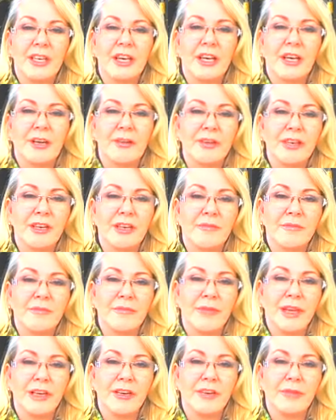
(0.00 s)
It
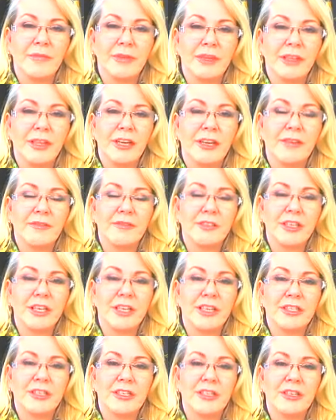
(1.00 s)
may not be
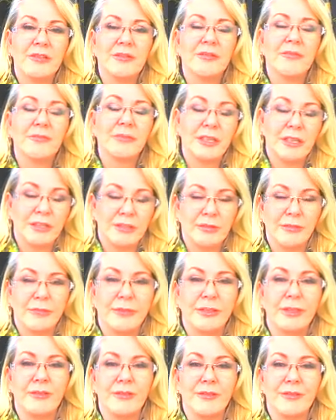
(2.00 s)
life-changing, but it'll
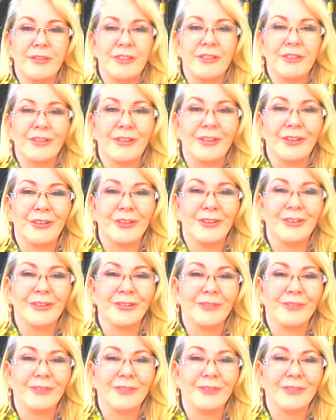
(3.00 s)
be good to know.